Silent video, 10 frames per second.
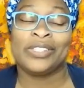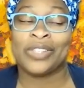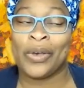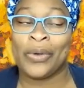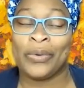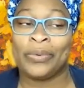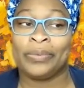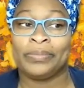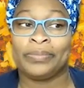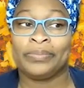So,
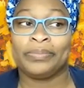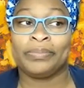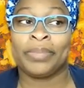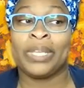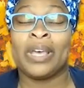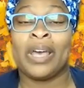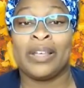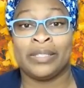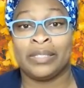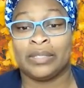
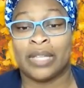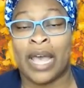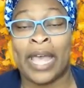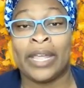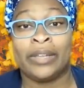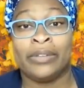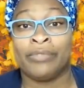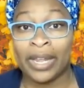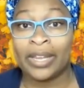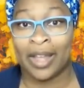because I
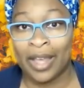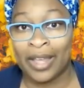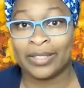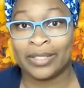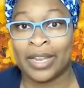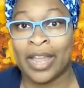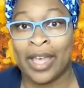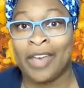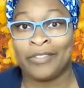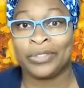recognize that I
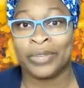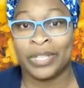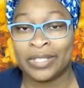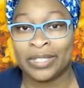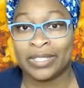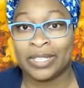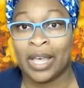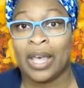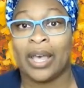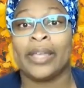have choices,
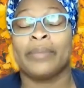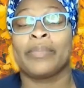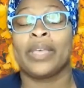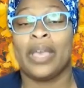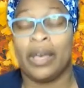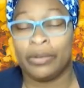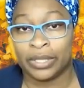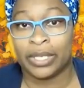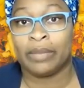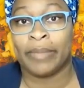I am
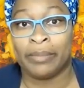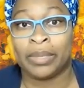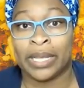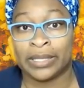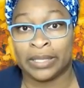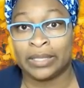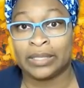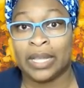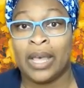counting my blessings.